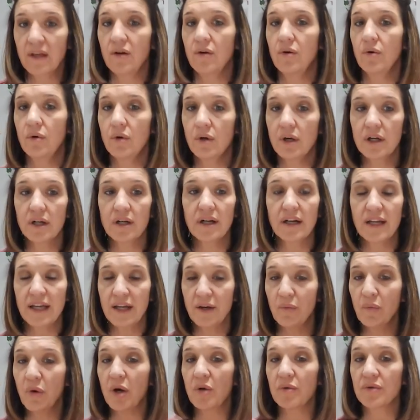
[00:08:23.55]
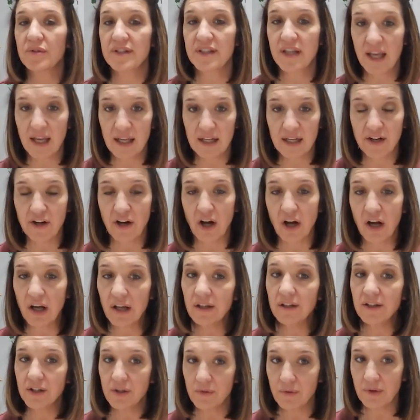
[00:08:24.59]
or it won't say it at
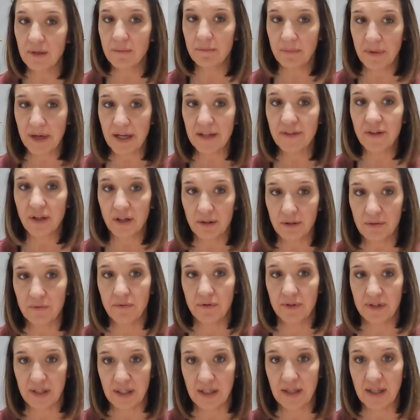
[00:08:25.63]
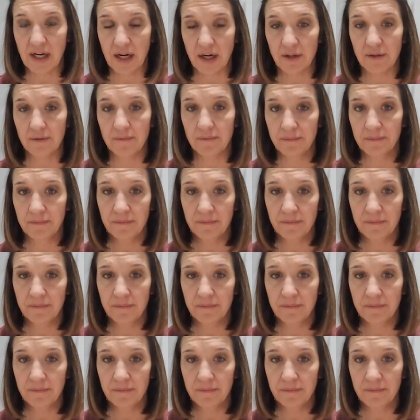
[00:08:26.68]
all. You can bet that gluten's in there.